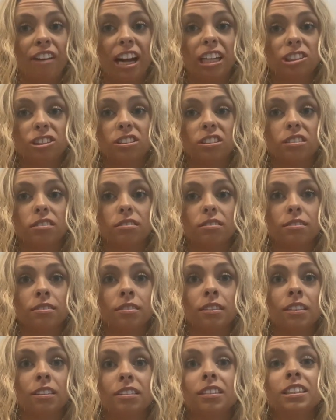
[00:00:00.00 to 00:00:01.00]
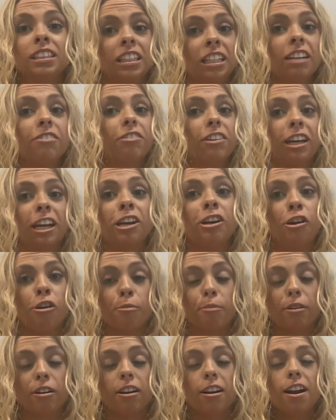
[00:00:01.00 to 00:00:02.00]
faster, a significant
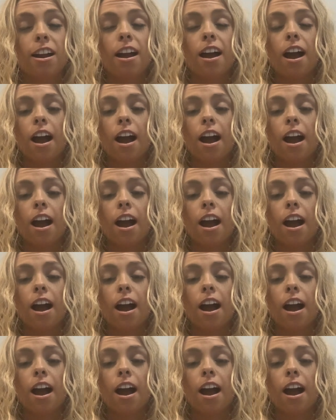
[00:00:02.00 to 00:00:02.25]
number,